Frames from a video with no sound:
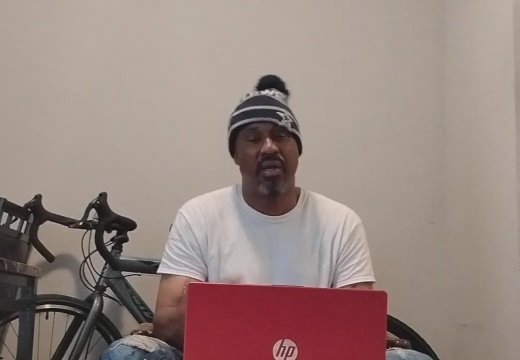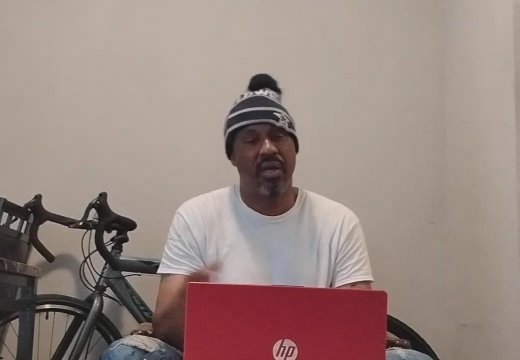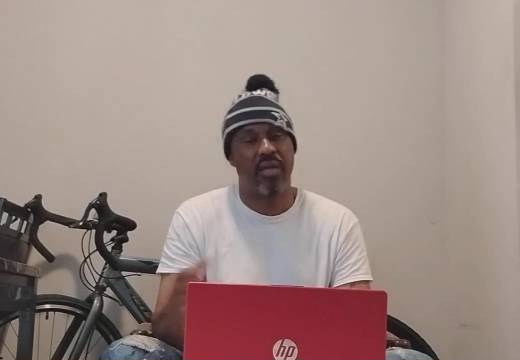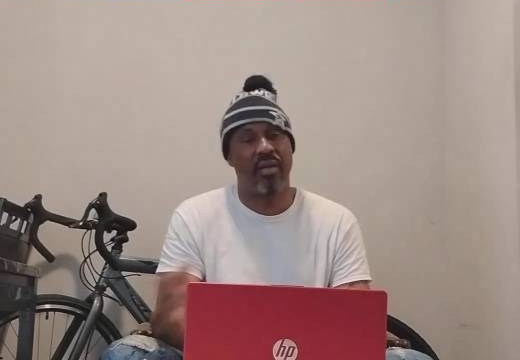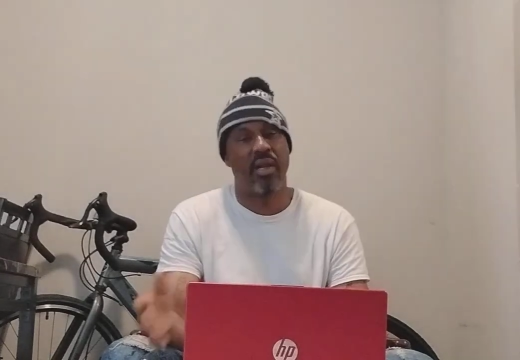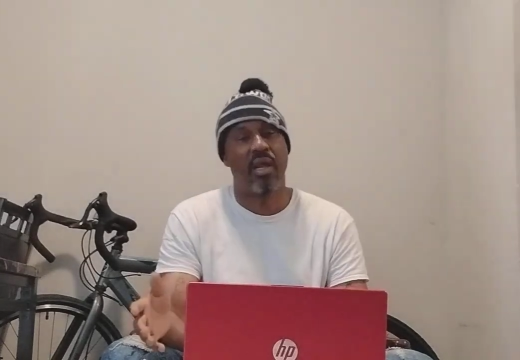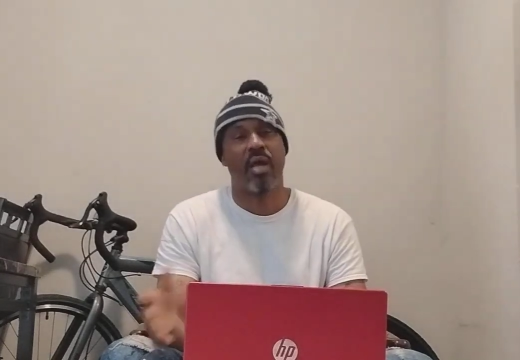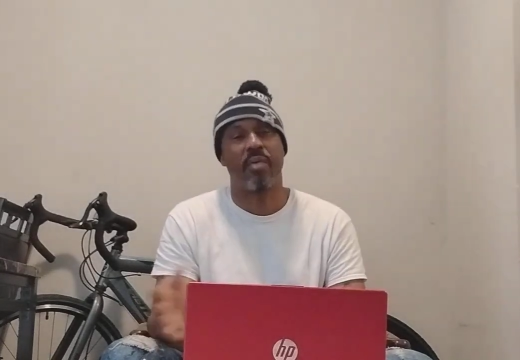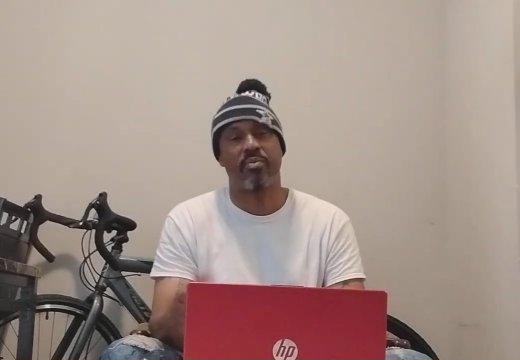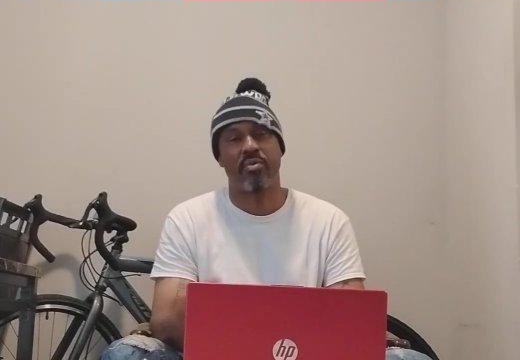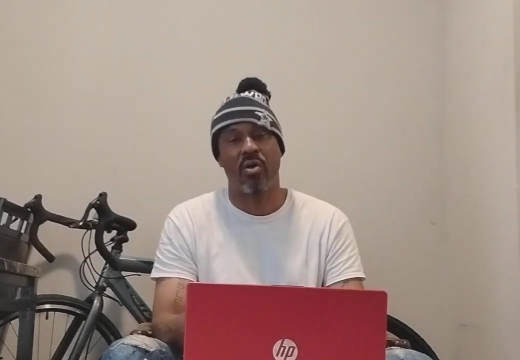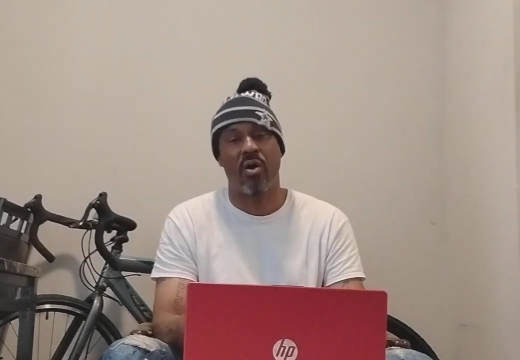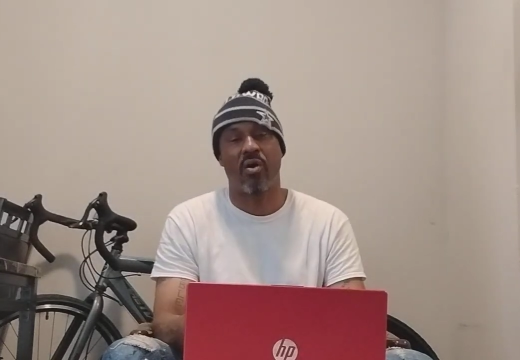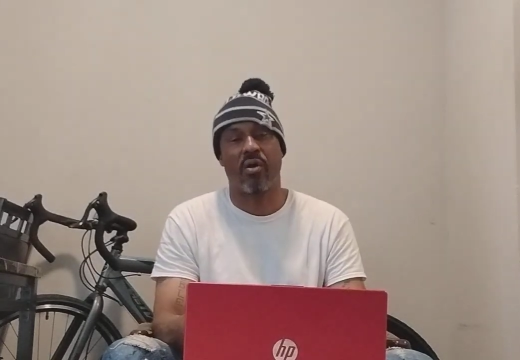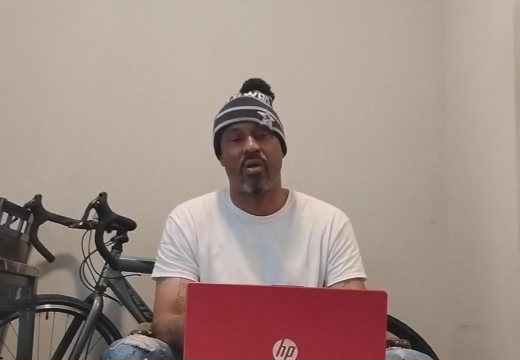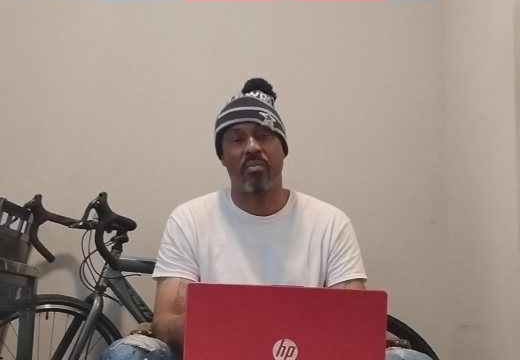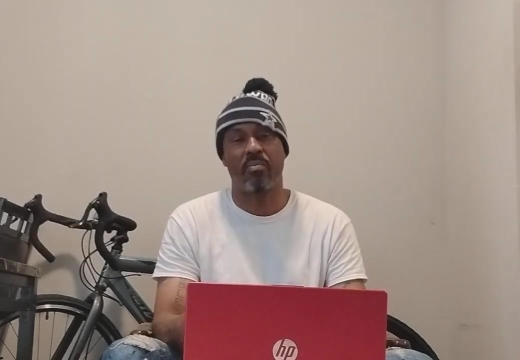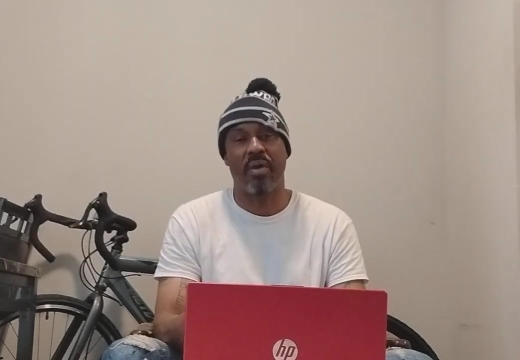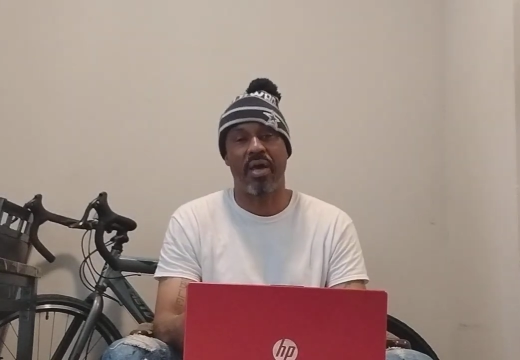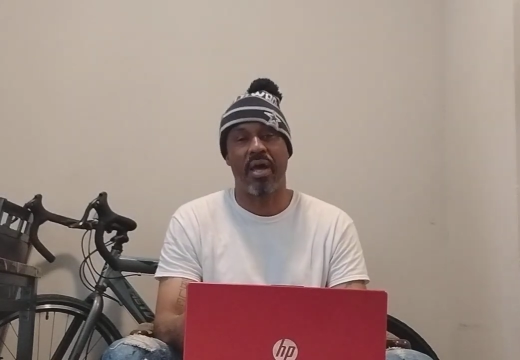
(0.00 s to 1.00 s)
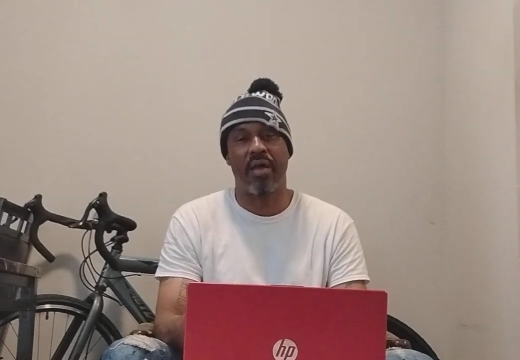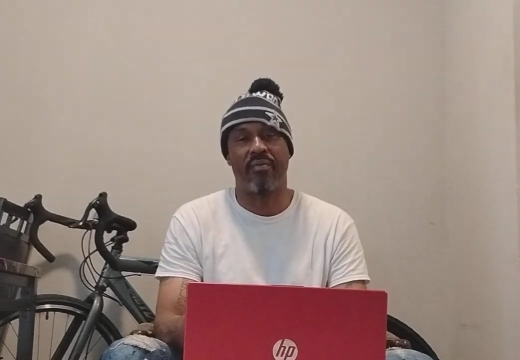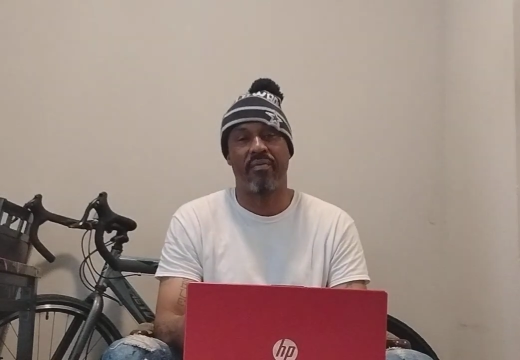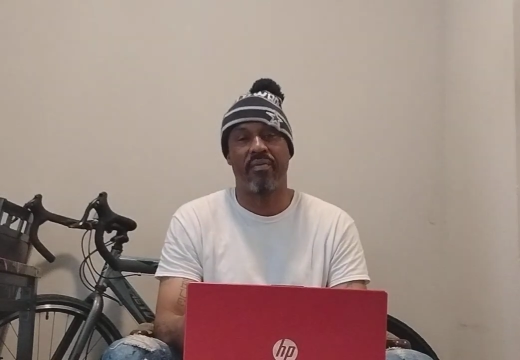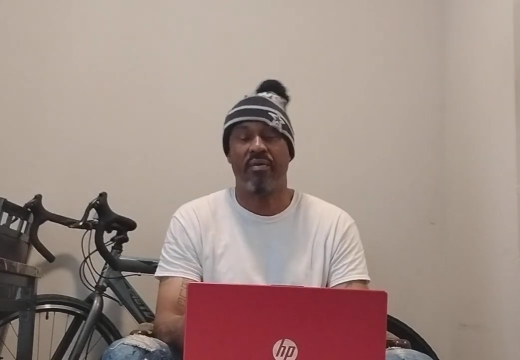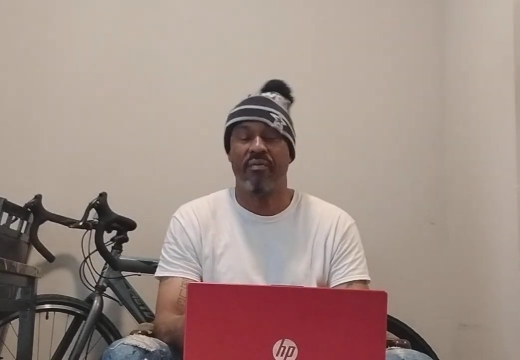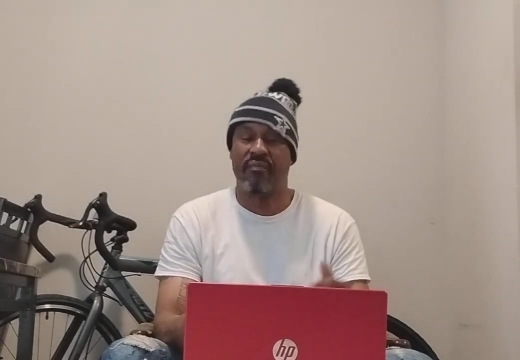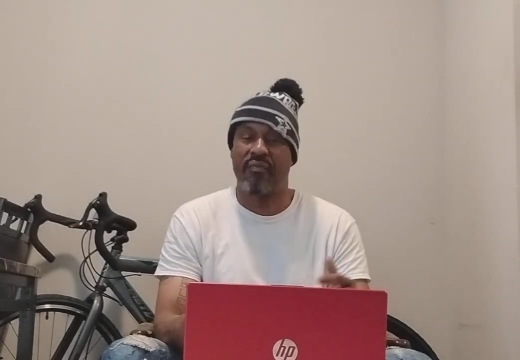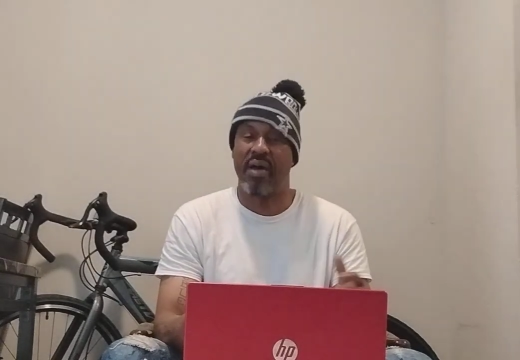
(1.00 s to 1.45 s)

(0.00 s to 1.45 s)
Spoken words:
And now I'm talking about